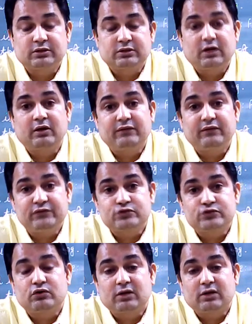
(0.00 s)
Now, if we
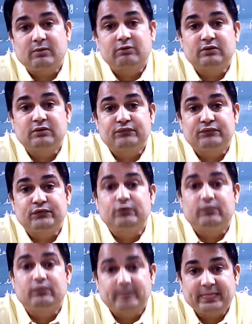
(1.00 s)
talk about the
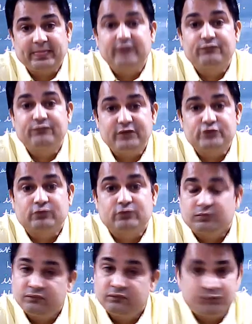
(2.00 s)
fuel, we
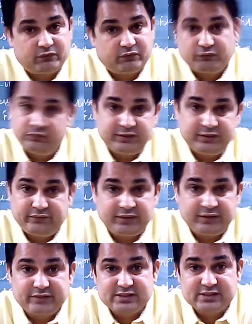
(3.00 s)

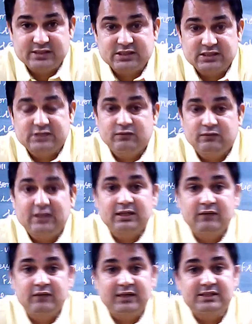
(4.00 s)
have discussed
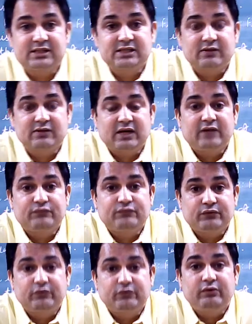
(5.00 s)
what is required.
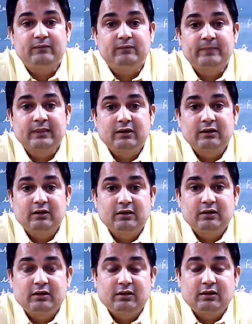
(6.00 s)
Fuel,
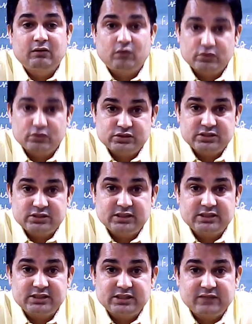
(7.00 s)
oxygen
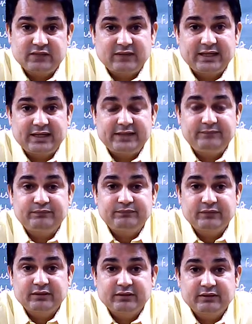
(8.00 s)
is
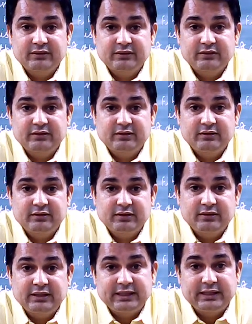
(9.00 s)
required,
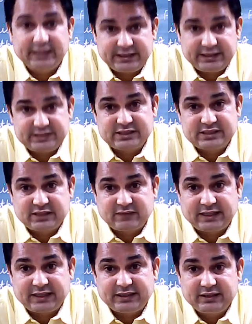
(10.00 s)
heat is
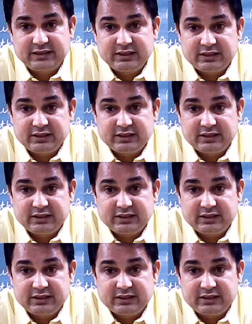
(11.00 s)
required.